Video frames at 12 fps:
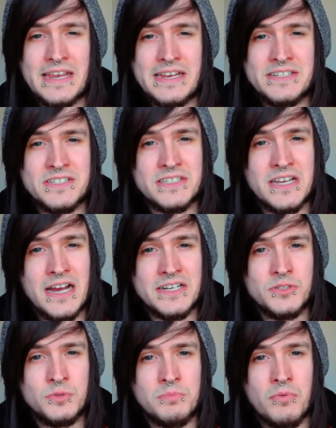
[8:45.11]
it just
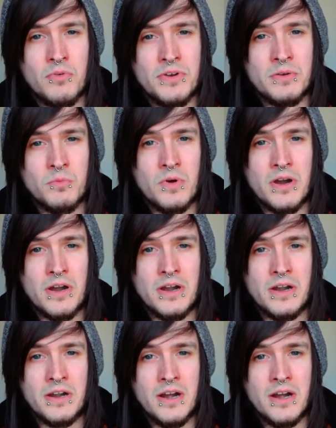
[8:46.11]
got to a point where